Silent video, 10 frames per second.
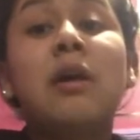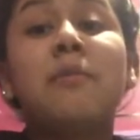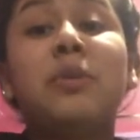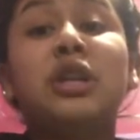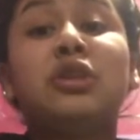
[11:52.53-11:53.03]

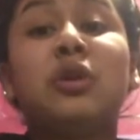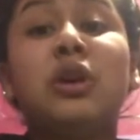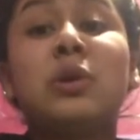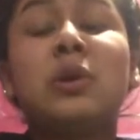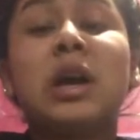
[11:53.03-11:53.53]
be sure
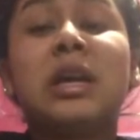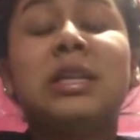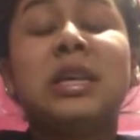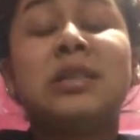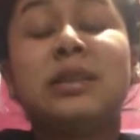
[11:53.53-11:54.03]
you
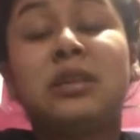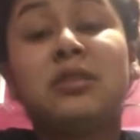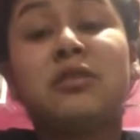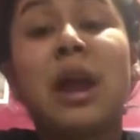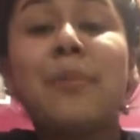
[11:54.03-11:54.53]
guys hit that
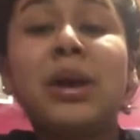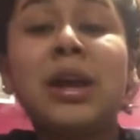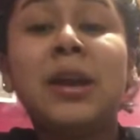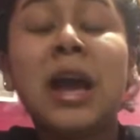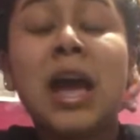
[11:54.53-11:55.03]
subscribe
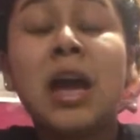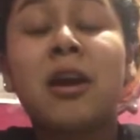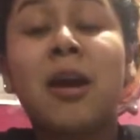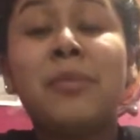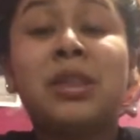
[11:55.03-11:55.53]
button
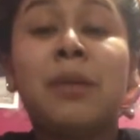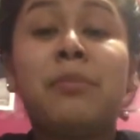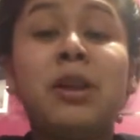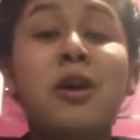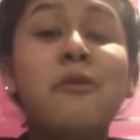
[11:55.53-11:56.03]
comment down
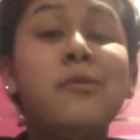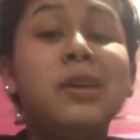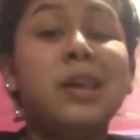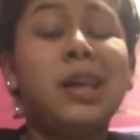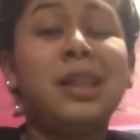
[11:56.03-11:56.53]
below
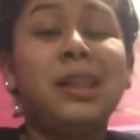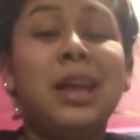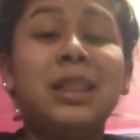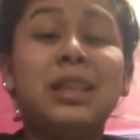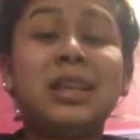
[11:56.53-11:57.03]
and
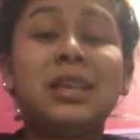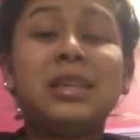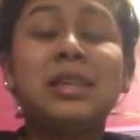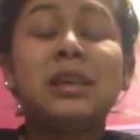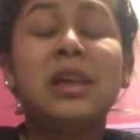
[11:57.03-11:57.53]
like
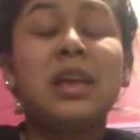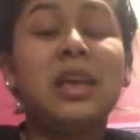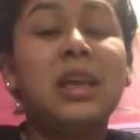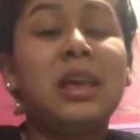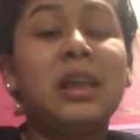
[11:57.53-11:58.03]
this
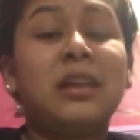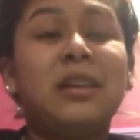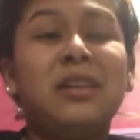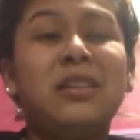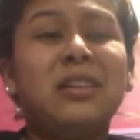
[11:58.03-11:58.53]
and
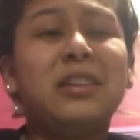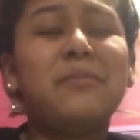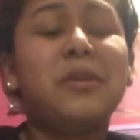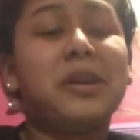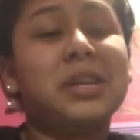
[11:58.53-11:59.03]

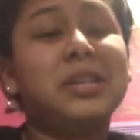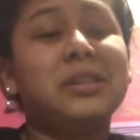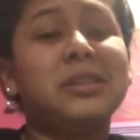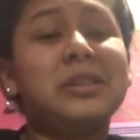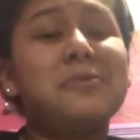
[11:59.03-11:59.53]
come on guys
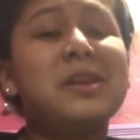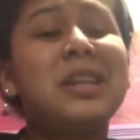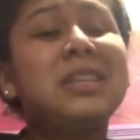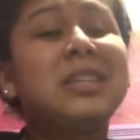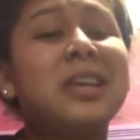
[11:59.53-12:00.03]
can we at least